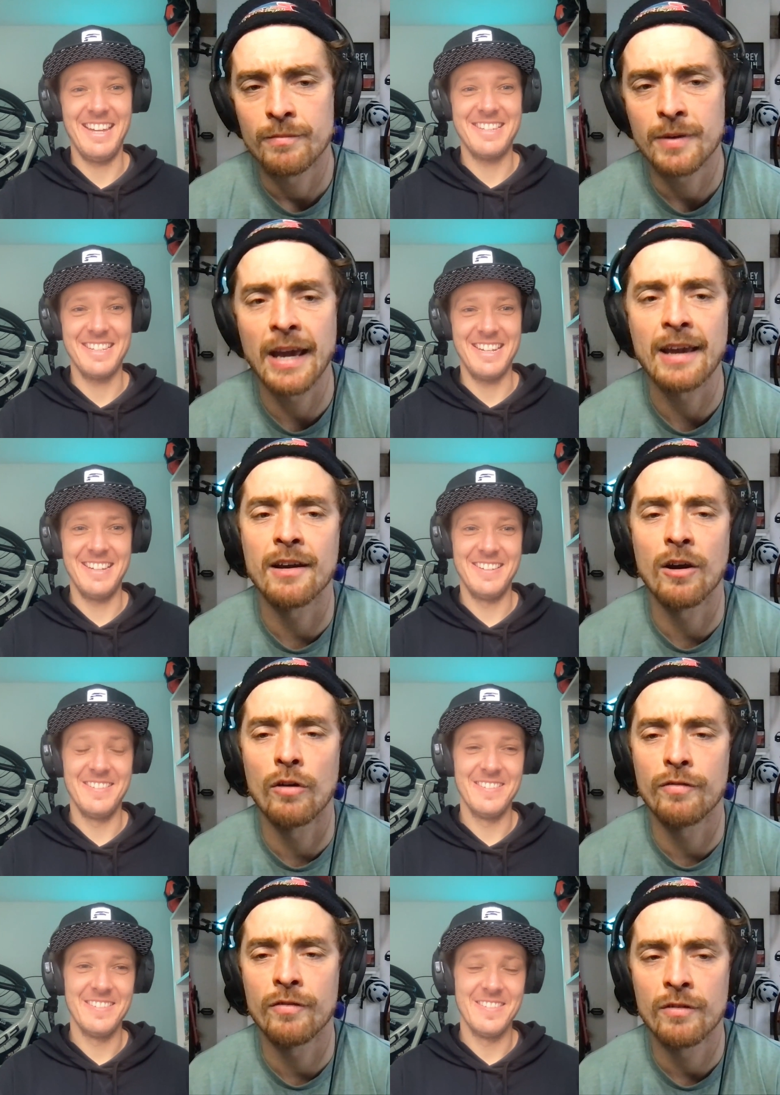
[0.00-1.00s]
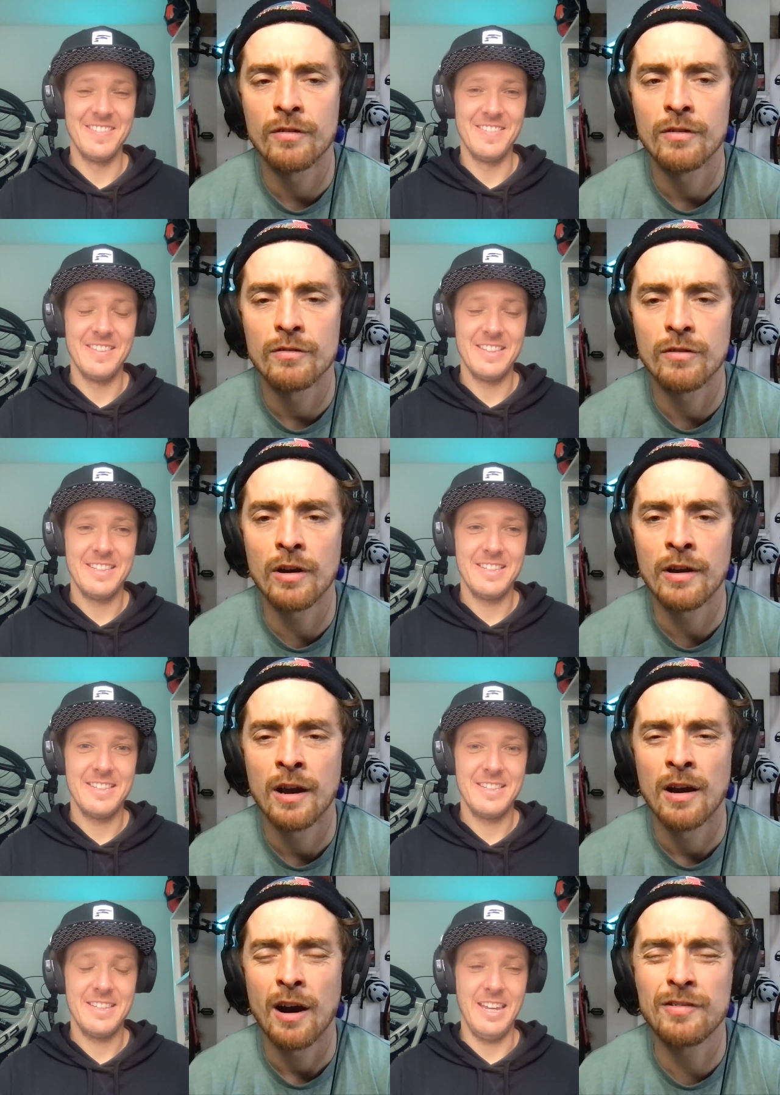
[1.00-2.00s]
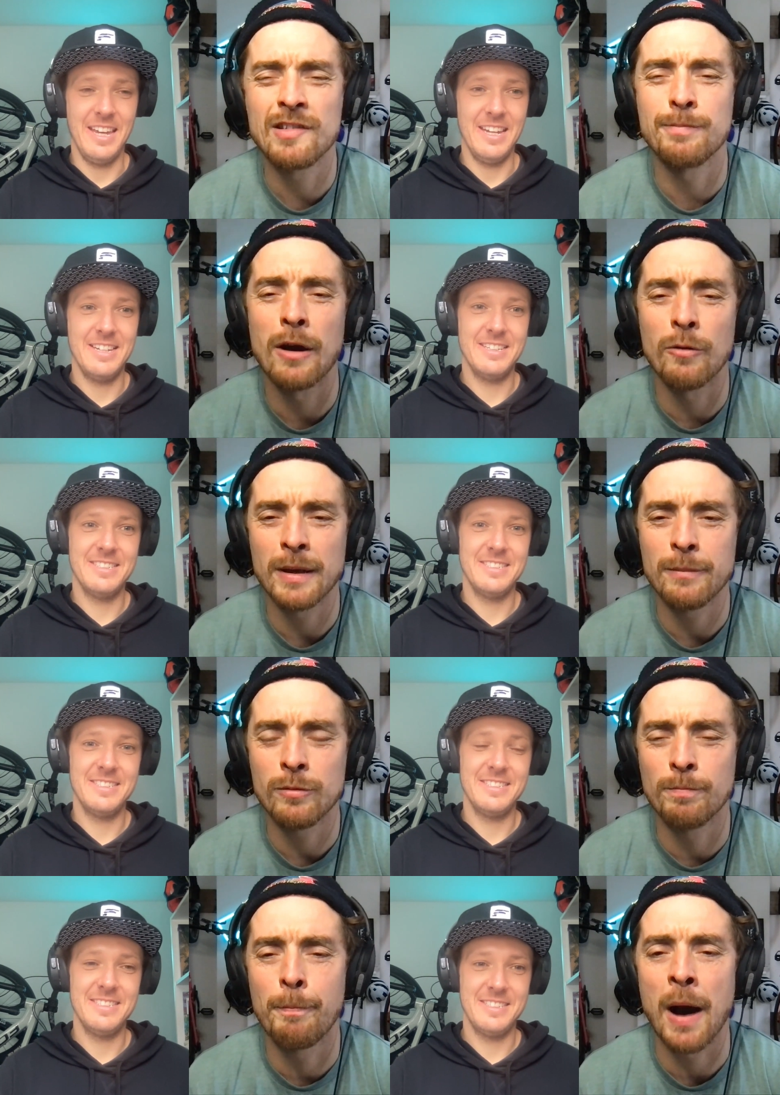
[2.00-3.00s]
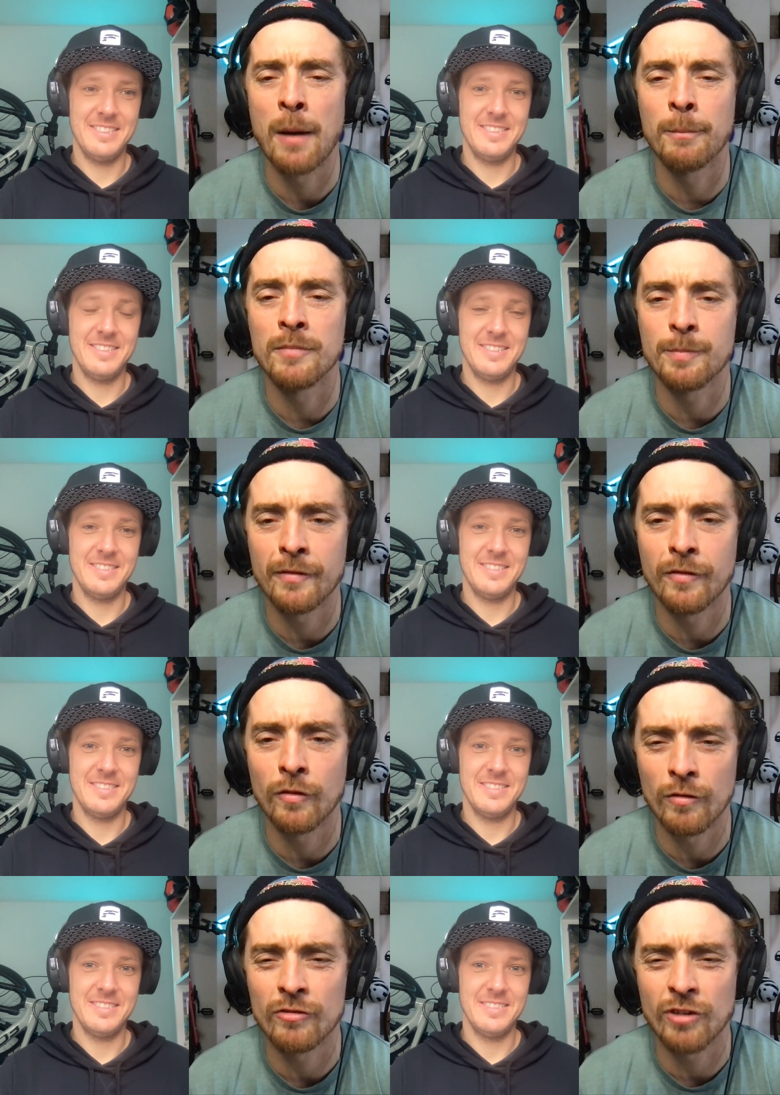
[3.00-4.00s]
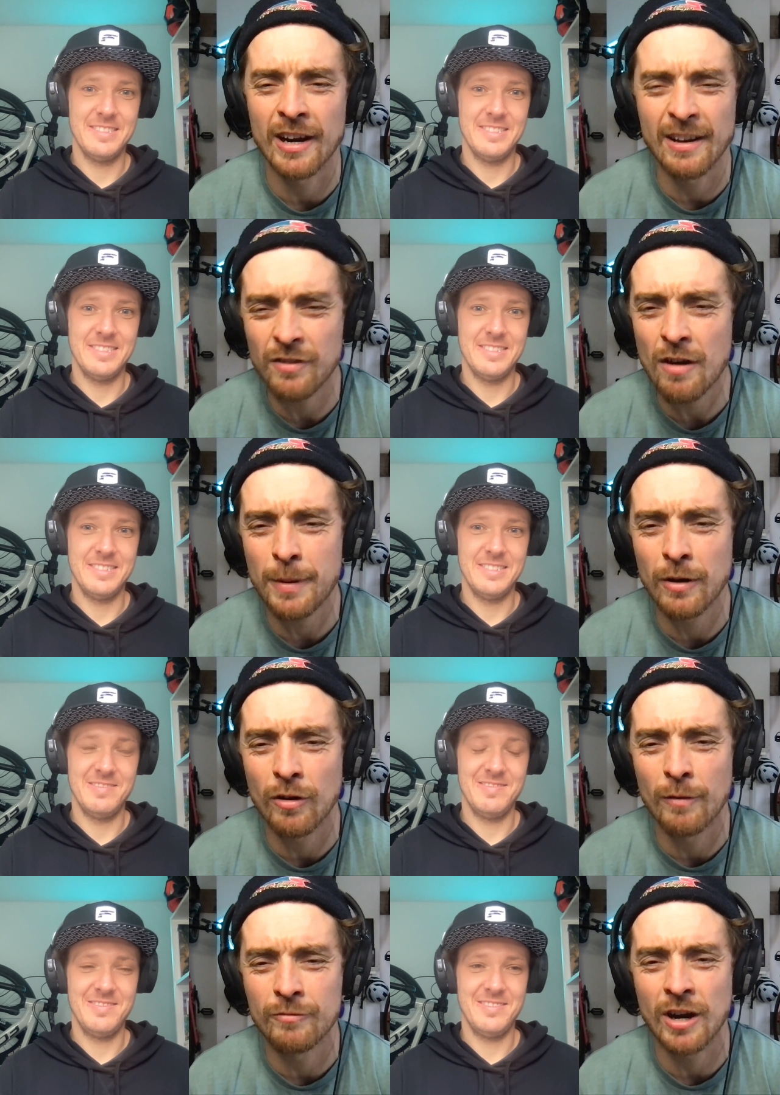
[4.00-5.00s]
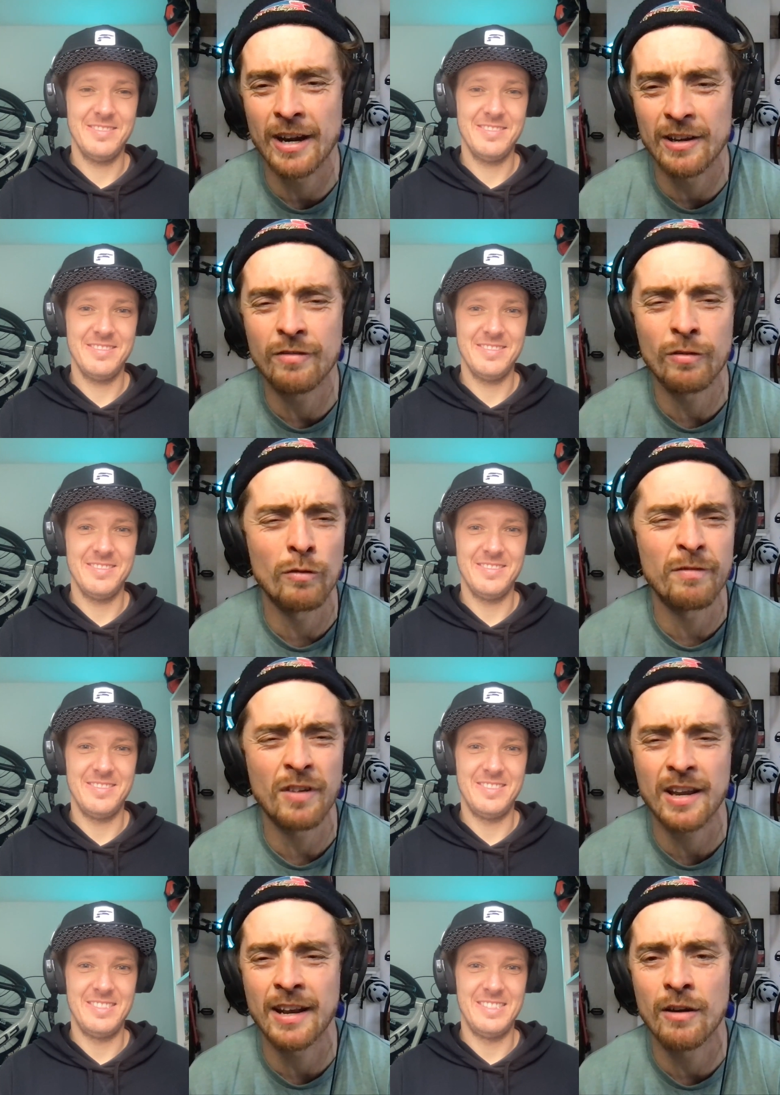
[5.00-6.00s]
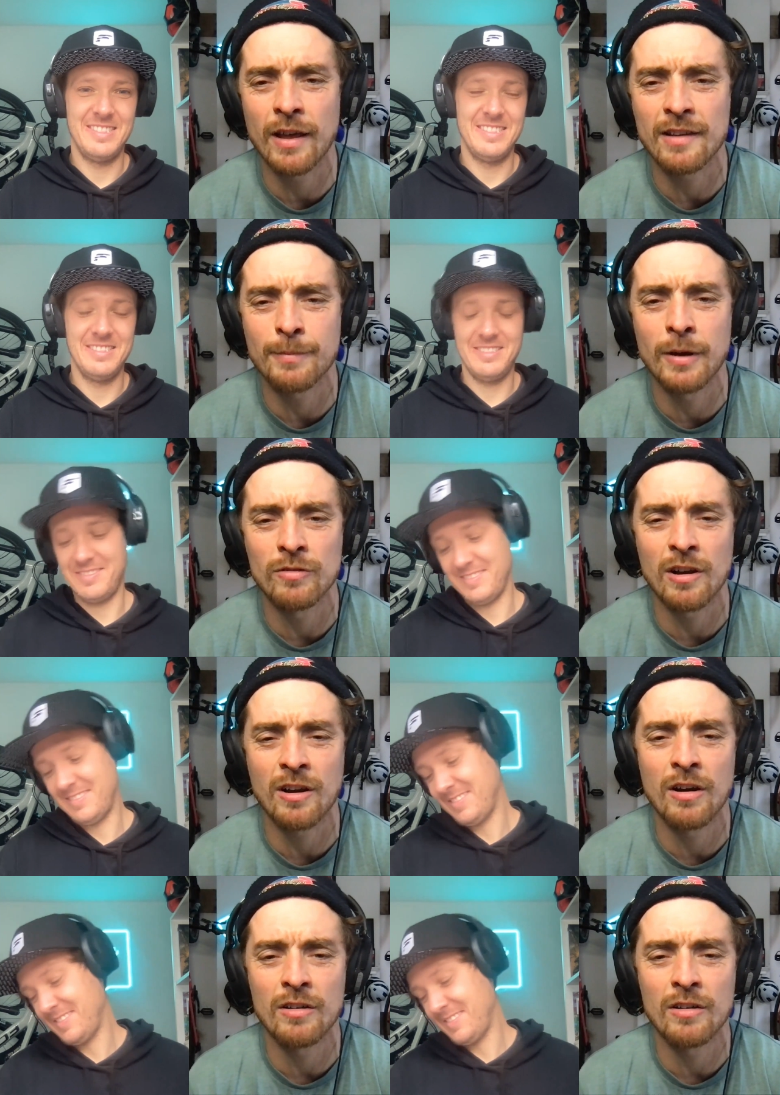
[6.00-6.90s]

Speaker 1: is, kicking off, right? I've yeah. smelt people's bums before on train. Have you ever been on a train and you thought, fucking hell, that smells like a